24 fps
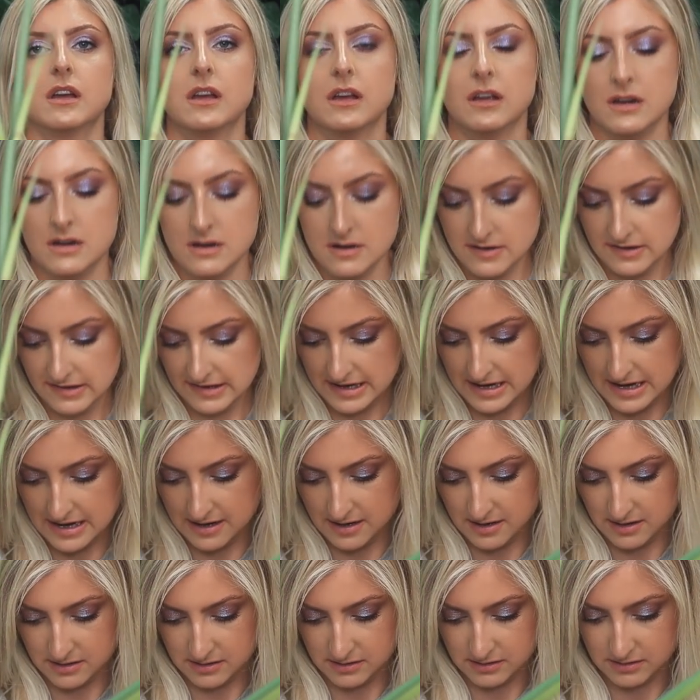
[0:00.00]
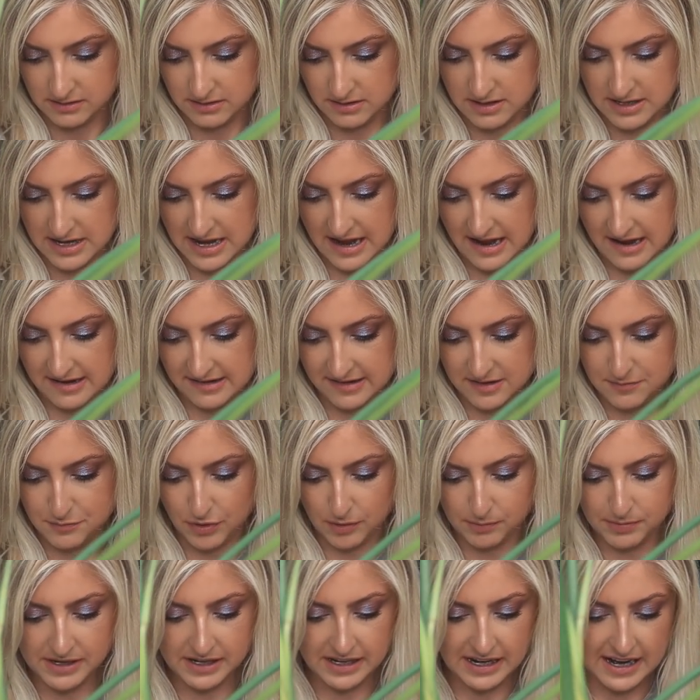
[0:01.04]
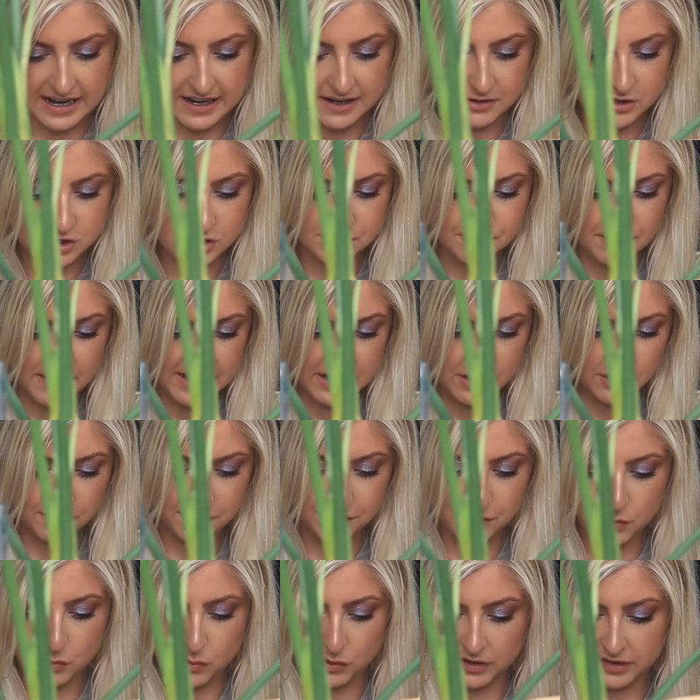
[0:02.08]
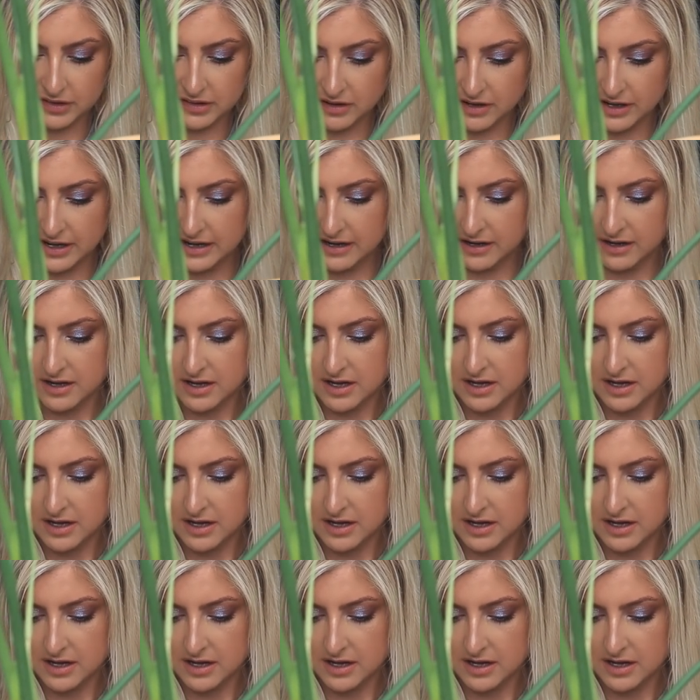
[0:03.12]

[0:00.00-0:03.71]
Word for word: Can you see it? Yes, you probably can. It just might not focus on it,